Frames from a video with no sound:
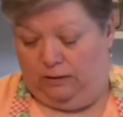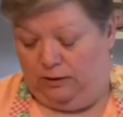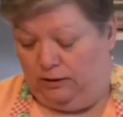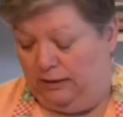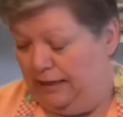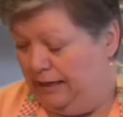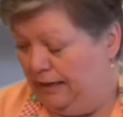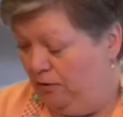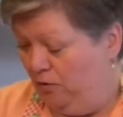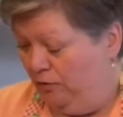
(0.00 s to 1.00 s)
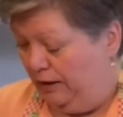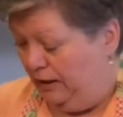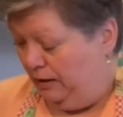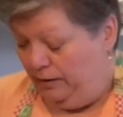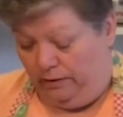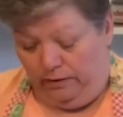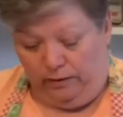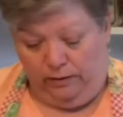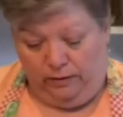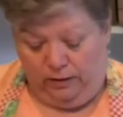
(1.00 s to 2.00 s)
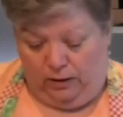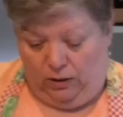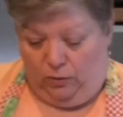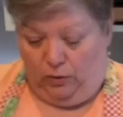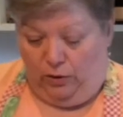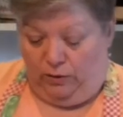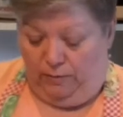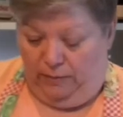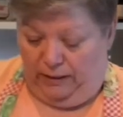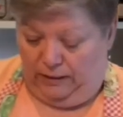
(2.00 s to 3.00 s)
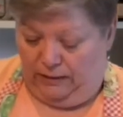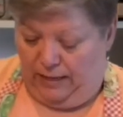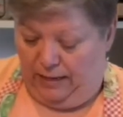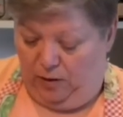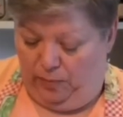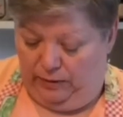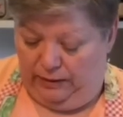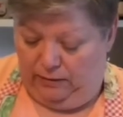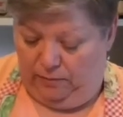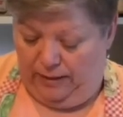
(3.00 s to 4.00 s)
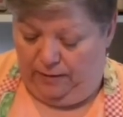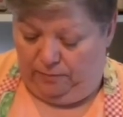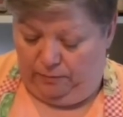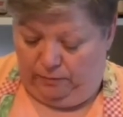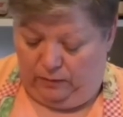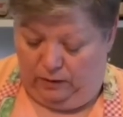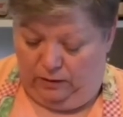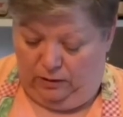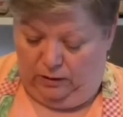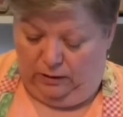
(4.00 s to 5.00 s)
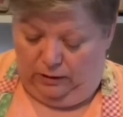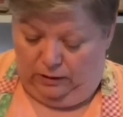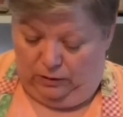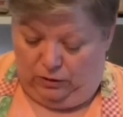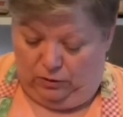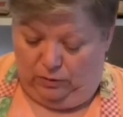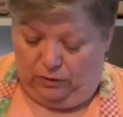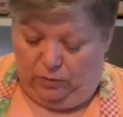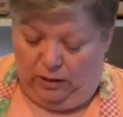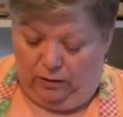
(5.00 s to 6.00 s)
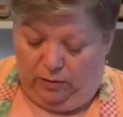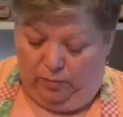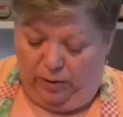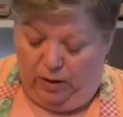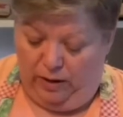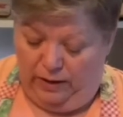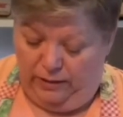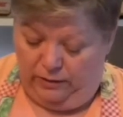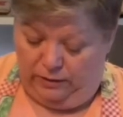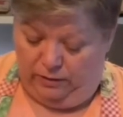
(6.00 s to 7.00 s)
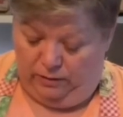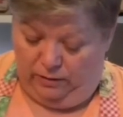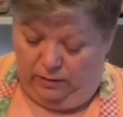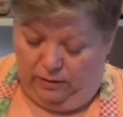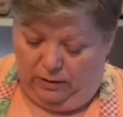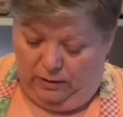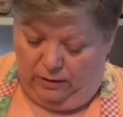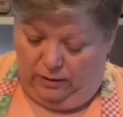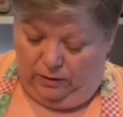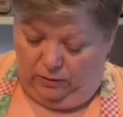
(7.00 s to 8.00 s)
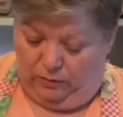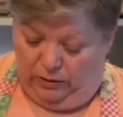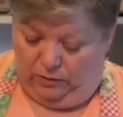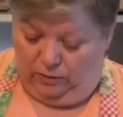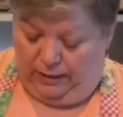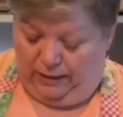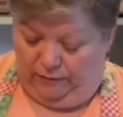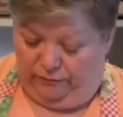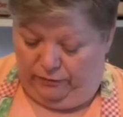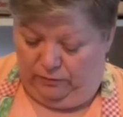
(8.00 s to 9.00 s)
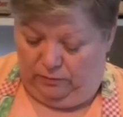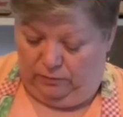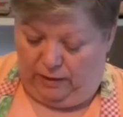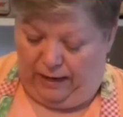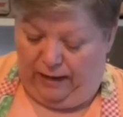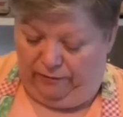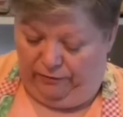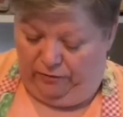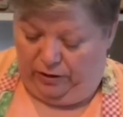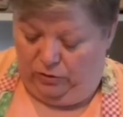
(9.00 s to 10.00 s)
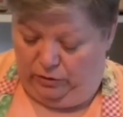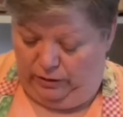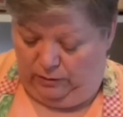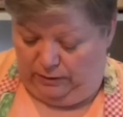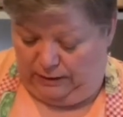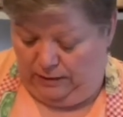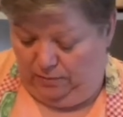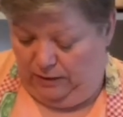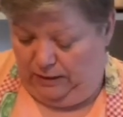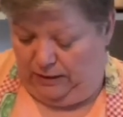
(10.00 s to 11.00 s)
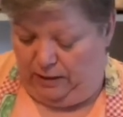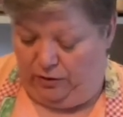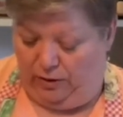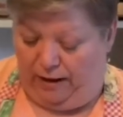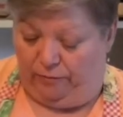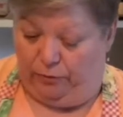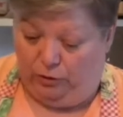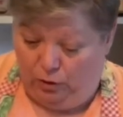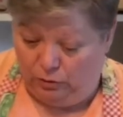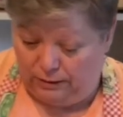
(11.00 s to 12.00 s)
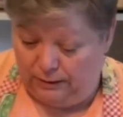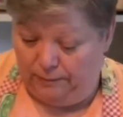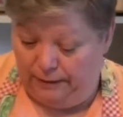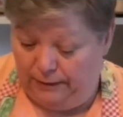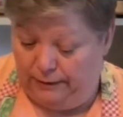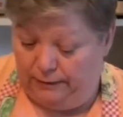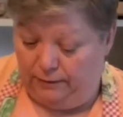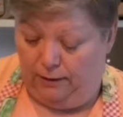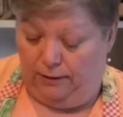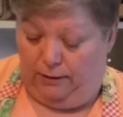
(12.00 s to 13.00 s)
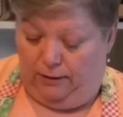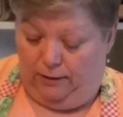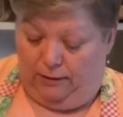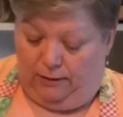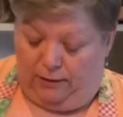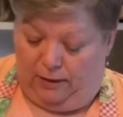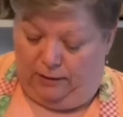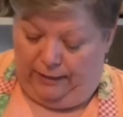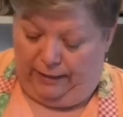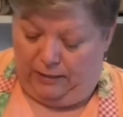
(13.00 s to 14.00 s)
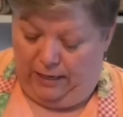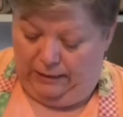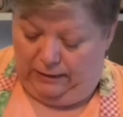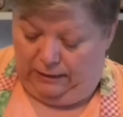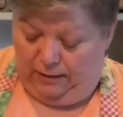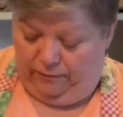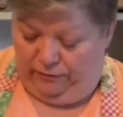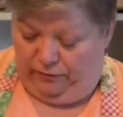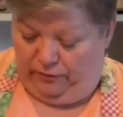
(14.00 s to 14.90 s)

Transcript: Just lay that over here. We're going to mix that up a little bit so it's well combined. We don't have half of our cookies with cinnamon and the other half with no cinnamon, all that kind of stuff.